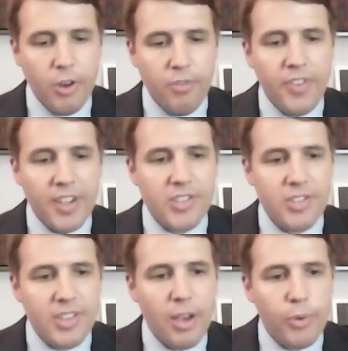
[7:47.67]

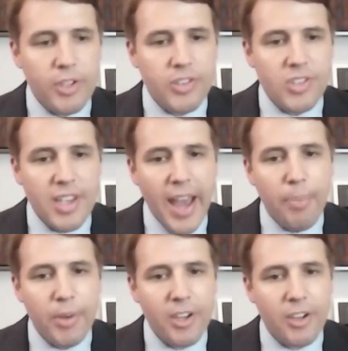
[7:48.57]
fixes that we see
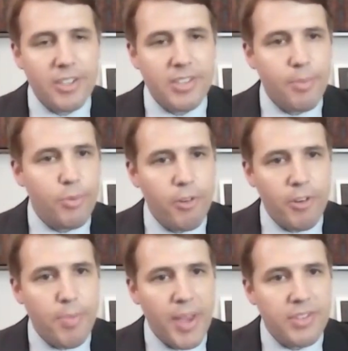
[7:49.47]
happening on a
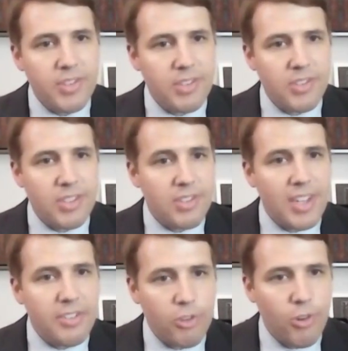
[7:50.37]
temporary basis in
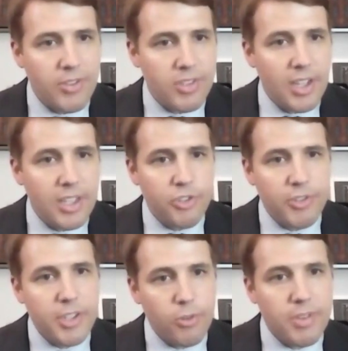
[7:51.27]
states across the
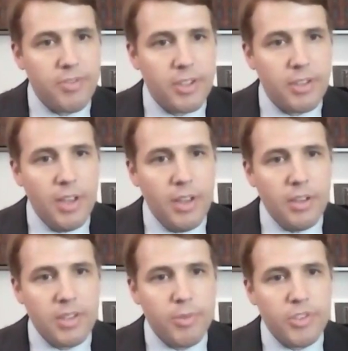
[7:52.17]
country, or even
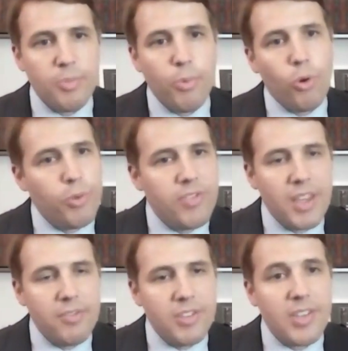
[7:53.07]
some of the support we've
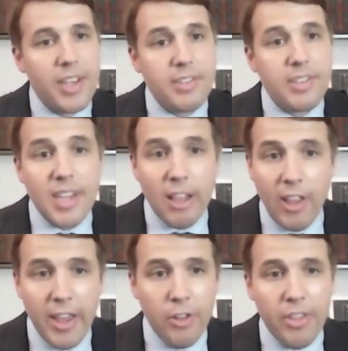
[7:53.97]
given, say, to
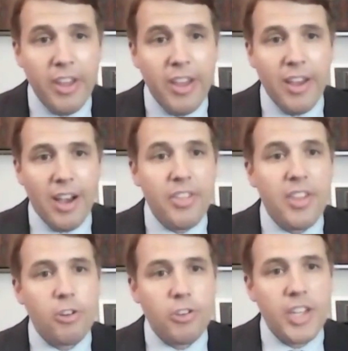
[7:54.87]
telehealth, I
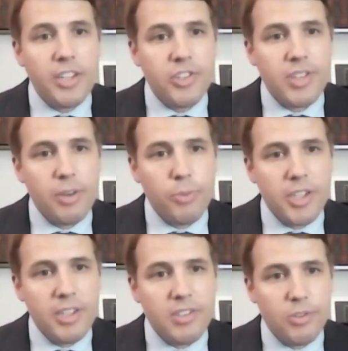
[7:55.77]
think are changes that we
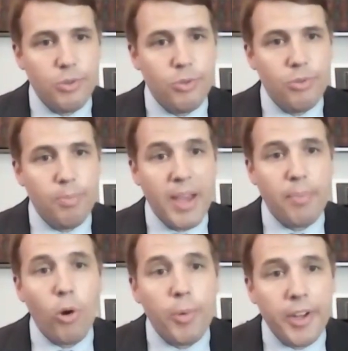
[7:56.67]
need to make
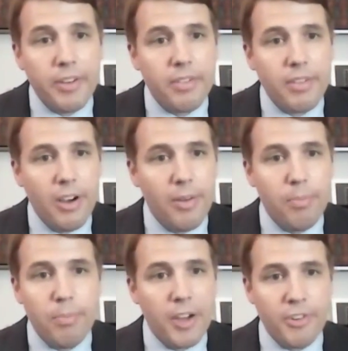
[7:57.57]
permanent.
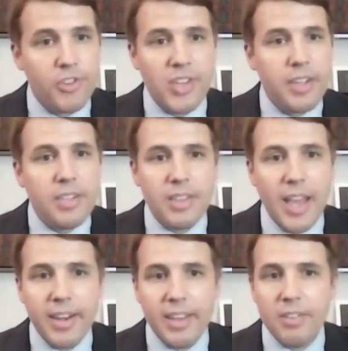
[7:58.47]
Understanding
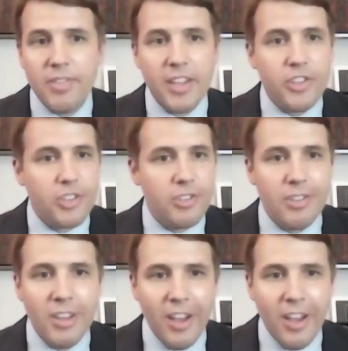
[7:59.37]
that innovation